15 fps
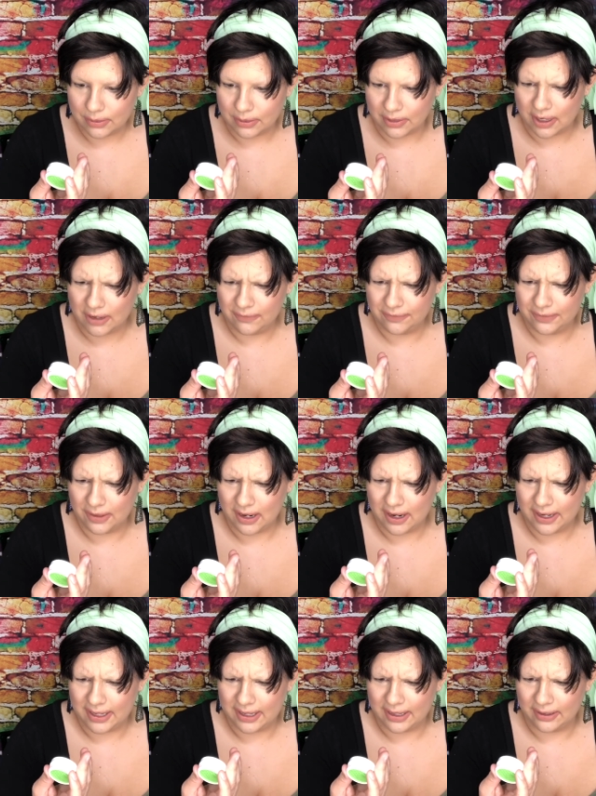Not for
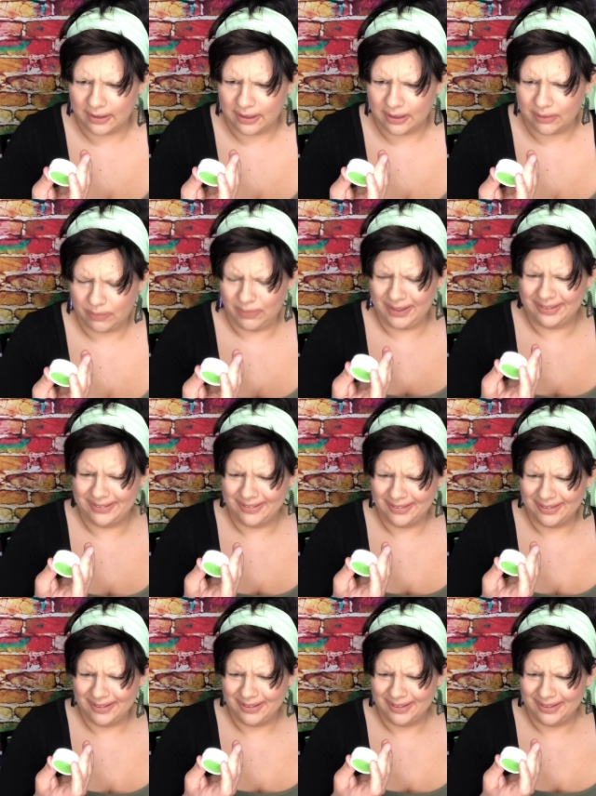eye area. What?
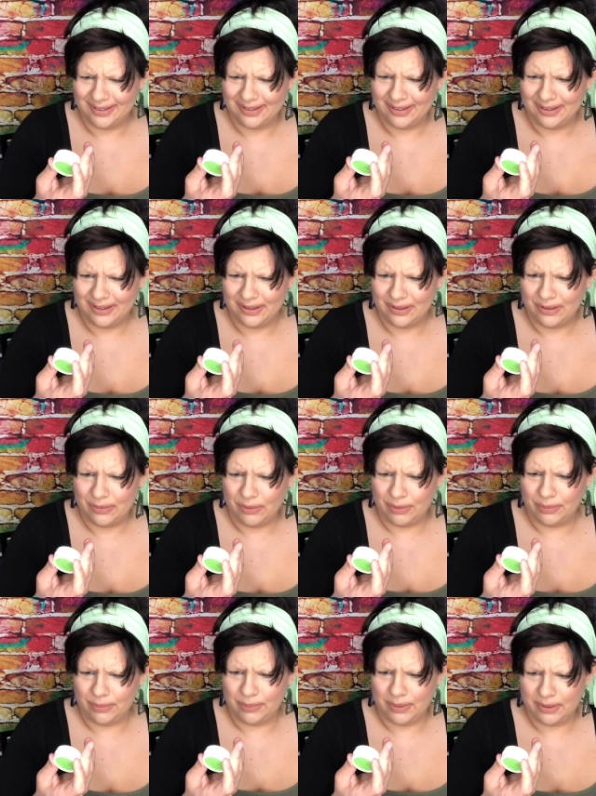
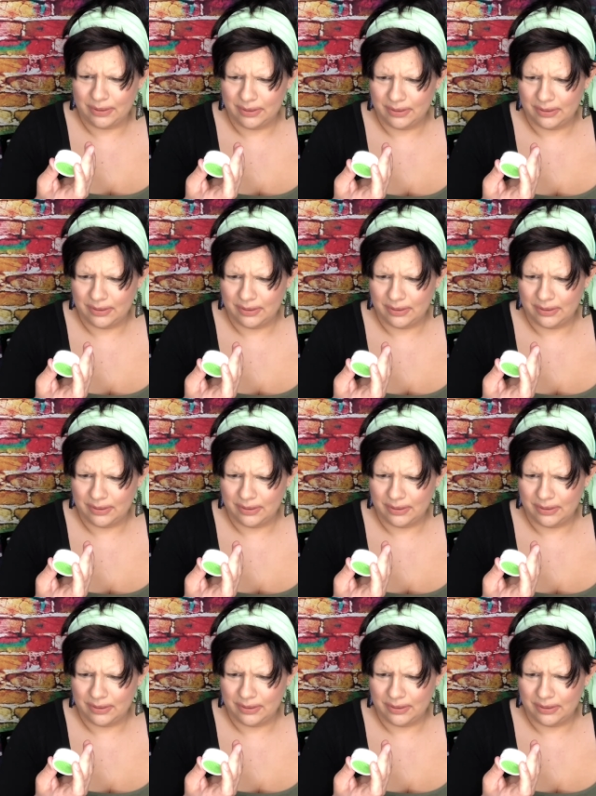What?